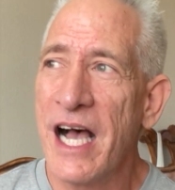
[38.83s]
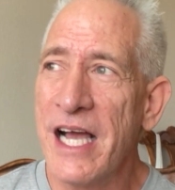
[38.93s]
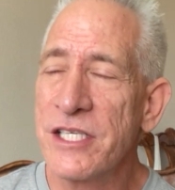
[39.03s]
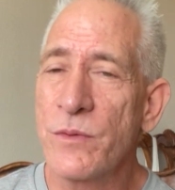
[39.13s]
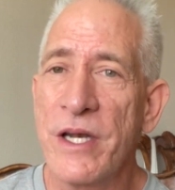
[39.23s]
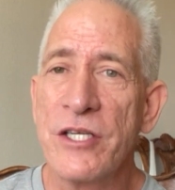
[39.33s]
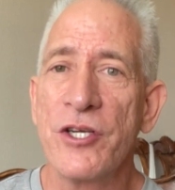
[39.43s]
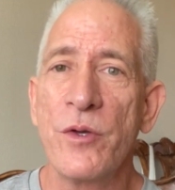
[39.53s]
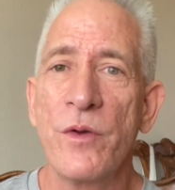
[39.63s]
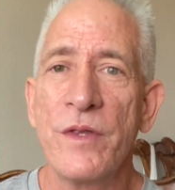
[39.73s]
I just want to
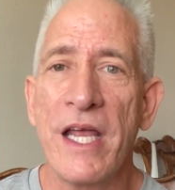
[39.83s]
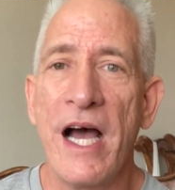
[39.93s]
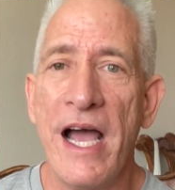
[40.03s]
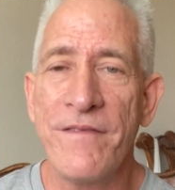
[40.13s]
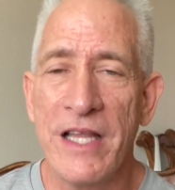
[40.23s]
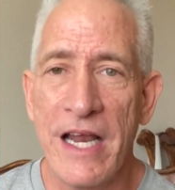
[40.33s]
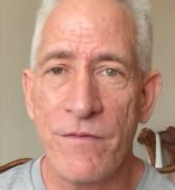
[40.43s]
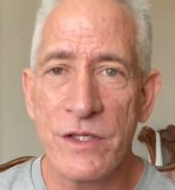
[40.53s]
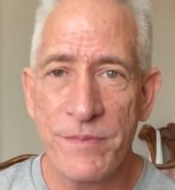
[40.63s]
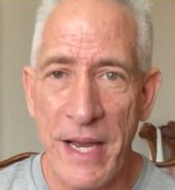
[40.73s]
show you that I have a lot
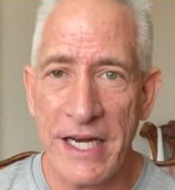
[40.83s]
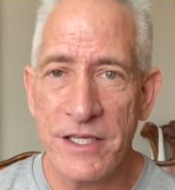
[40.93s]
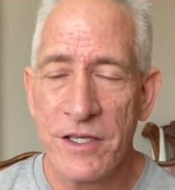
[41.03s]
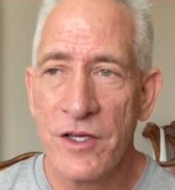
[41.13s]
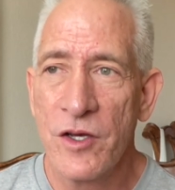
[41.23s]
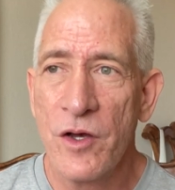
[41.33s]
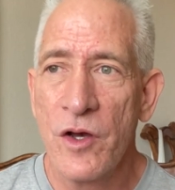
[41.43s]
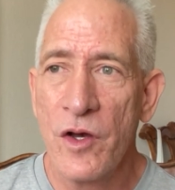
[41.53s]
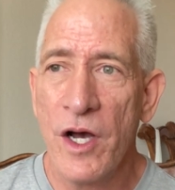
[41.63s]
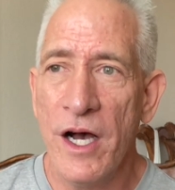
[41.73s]
of respect
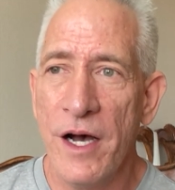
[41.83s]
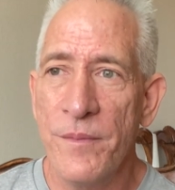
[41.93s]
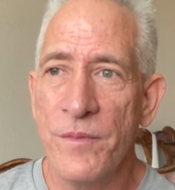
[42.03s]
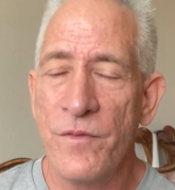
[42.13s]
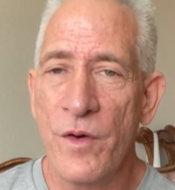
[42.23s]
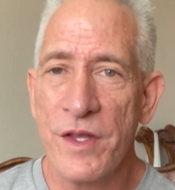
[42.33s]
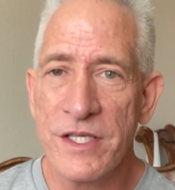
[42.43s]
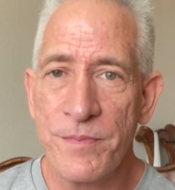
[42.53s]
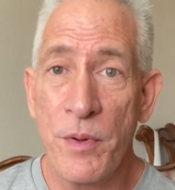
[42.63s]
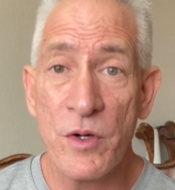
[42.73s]
for
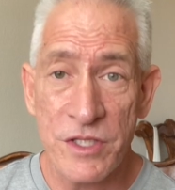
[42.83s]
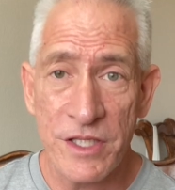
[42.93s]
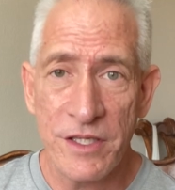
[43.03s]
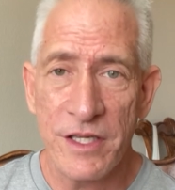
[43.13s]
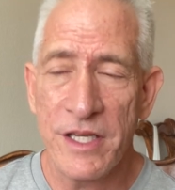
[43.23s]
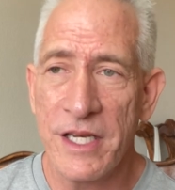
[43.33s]
this person.